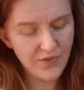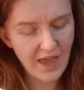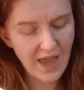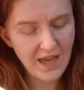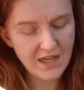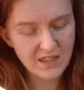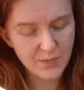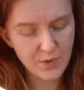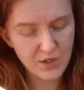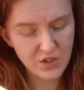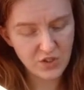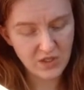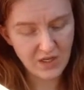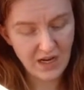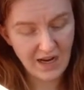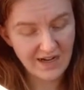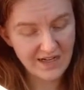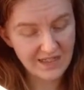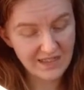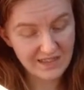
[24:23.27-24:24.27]
the exhibition
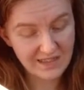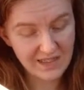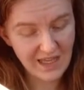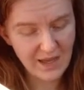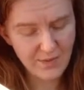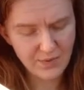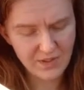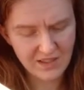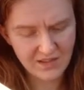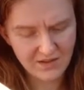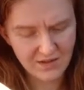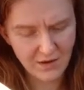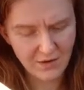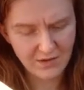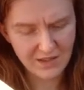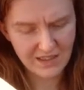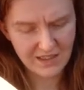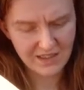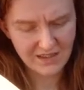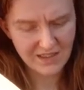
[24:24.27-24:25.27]
had escaped his
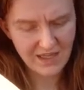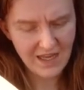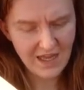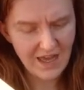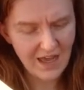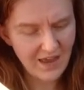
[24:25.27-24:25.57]
notice,